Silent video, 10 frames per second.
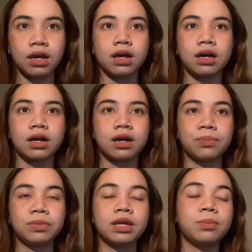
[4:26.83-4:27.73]

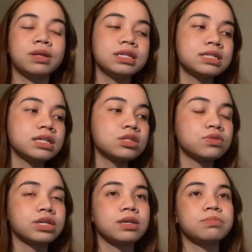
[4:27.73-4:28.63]
the ability to
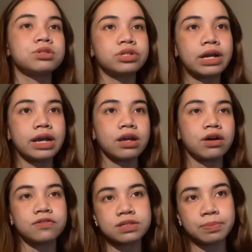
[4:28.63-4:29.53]
keep track
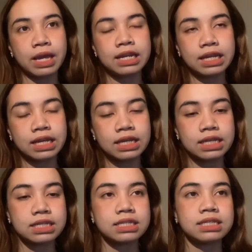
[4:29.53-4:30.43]
of spending
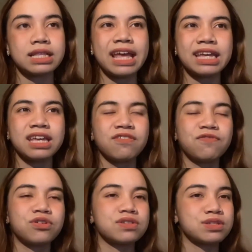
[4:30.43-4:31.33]
is lacking
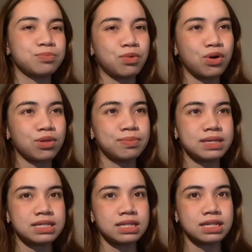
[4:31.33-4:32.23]
for a small
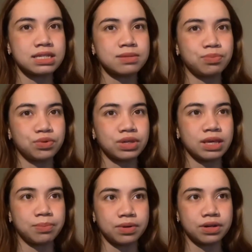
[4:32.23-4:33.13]
business
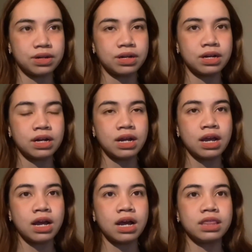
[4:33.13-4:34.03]
bookkeeper.
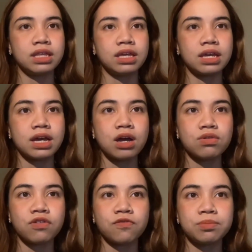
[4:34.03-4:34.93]
The account
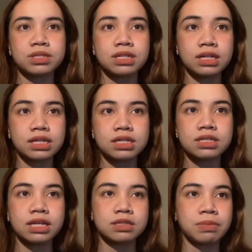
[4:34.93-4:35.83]
of miscellaneous
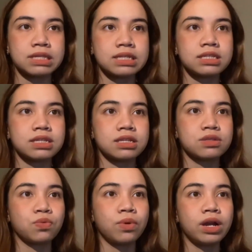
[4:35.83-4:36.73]
expenses is
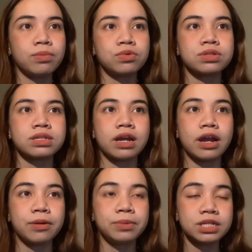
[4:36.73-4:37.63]
where most
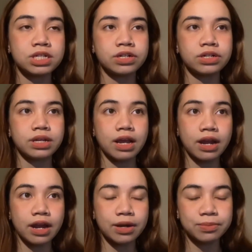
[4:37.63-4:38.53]

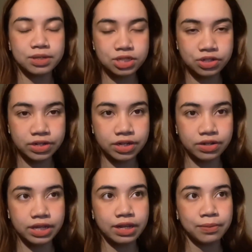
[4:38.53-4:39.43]

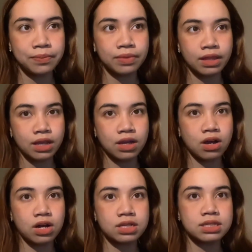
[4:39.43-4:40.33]
arbitrary
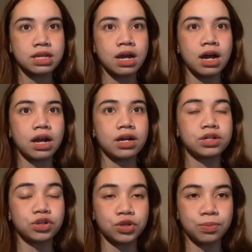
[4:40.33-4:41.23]
costs are
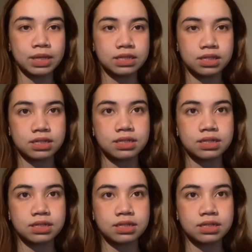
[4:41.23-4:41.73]
documented.